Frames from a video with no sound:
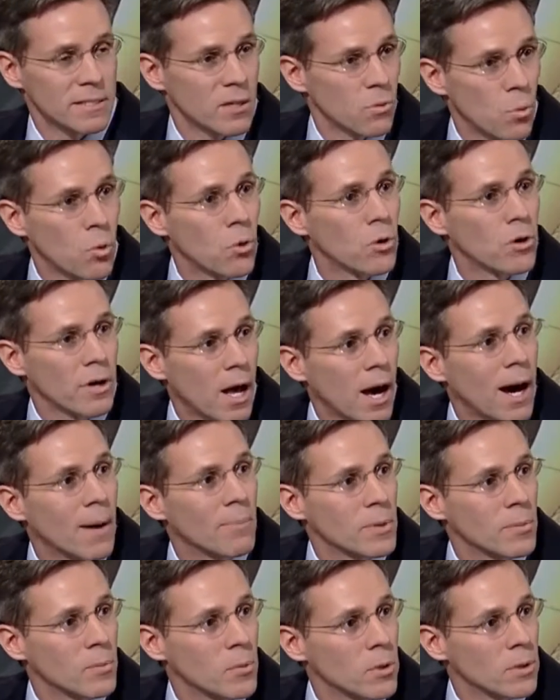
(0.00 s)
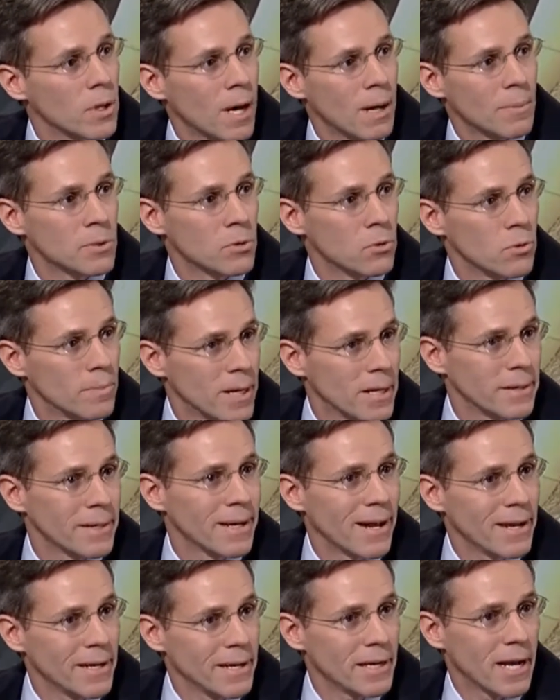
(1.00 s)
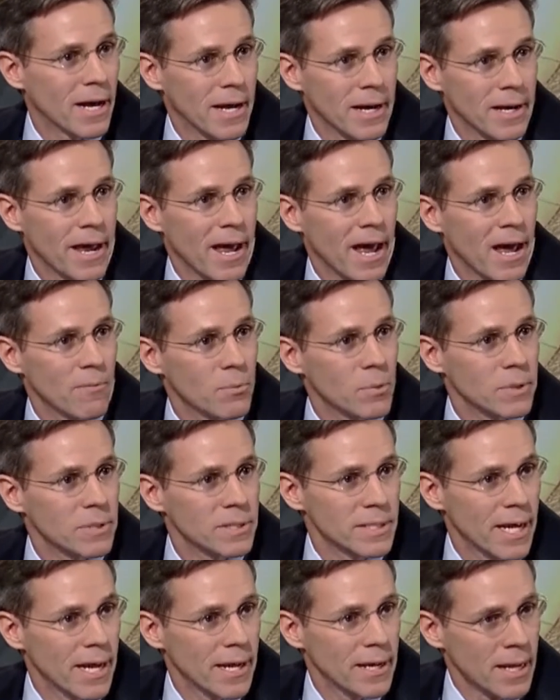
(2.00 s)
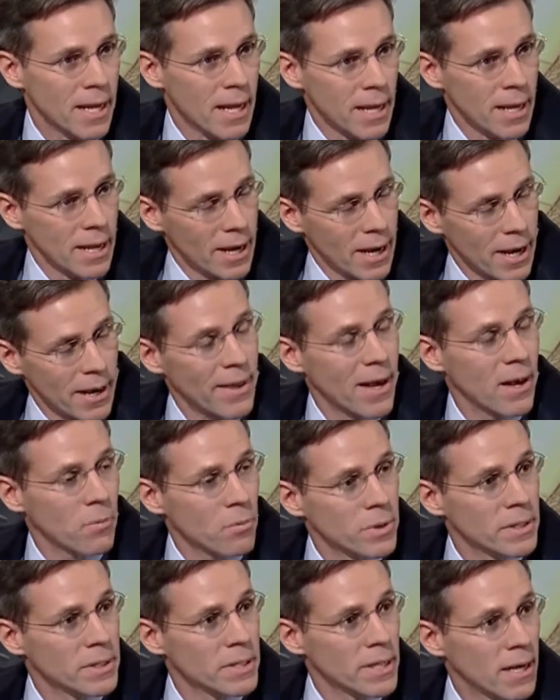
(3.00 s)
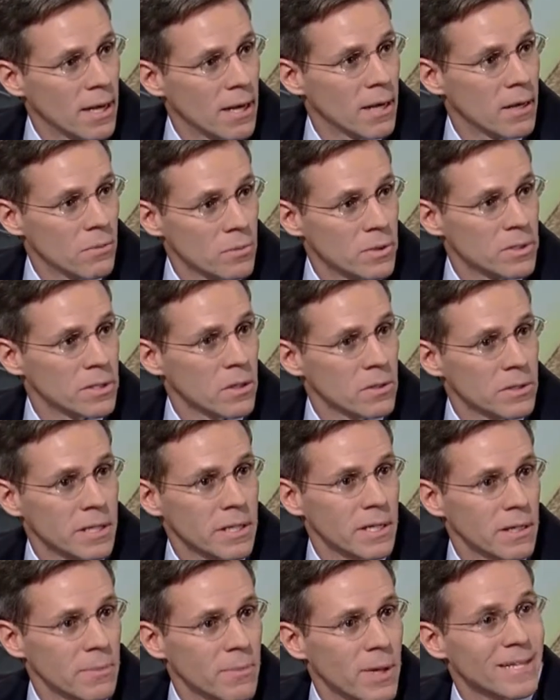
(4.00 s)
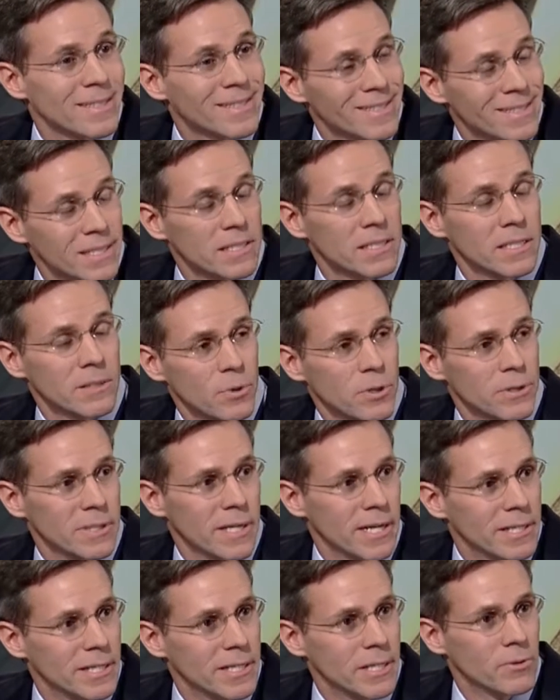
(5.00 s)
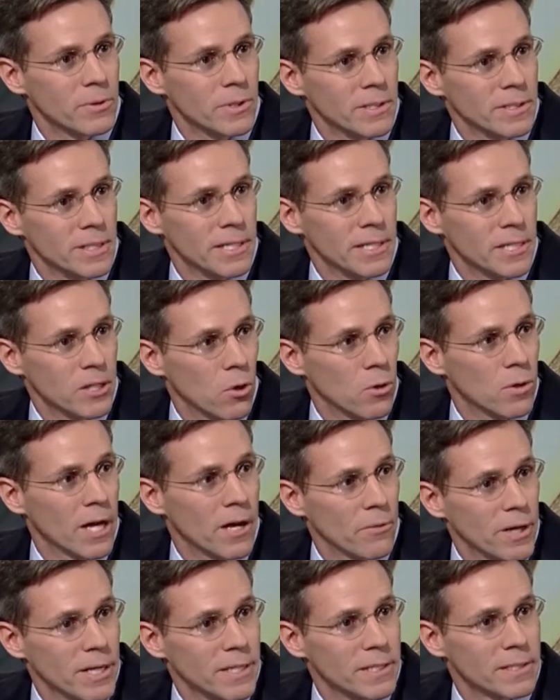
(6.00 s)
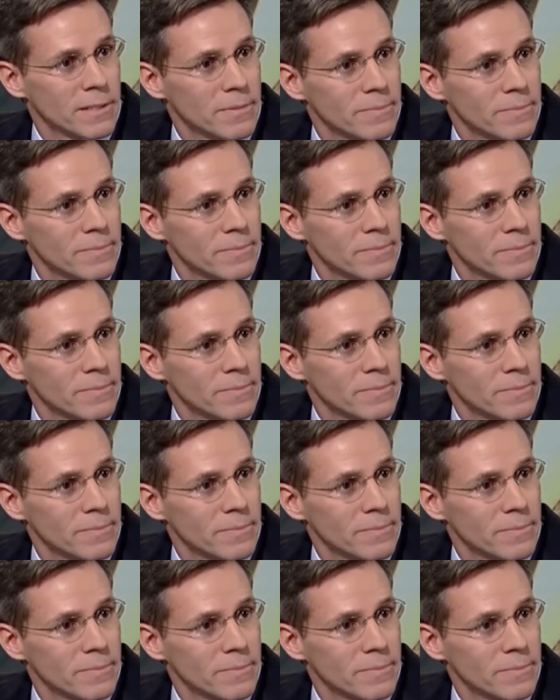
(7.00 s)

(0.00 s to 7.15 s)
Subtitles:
that weren't optimal up to about 99.5%. And that resulted in about a 60% decrease in E. coli rates.